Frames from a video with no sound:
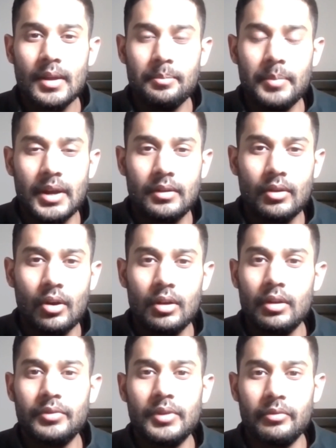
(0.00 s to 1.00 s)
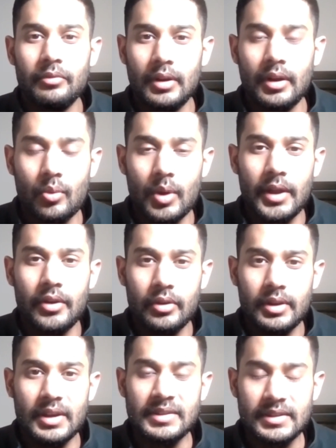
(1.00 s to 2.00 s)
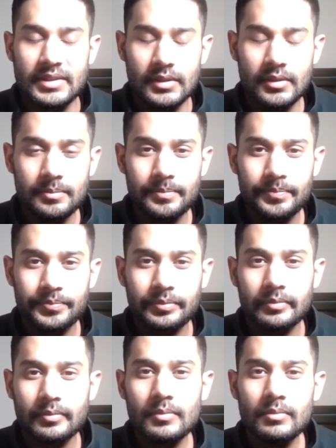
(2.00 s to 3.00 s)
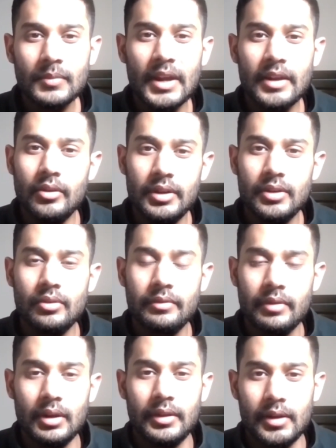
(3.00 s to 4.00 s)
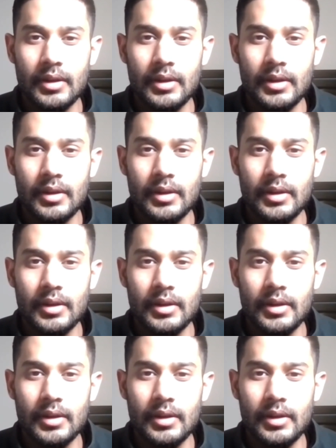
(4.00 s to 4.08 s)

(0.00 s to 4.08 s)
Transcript: But all of them will require your SSN, and you need to fill in that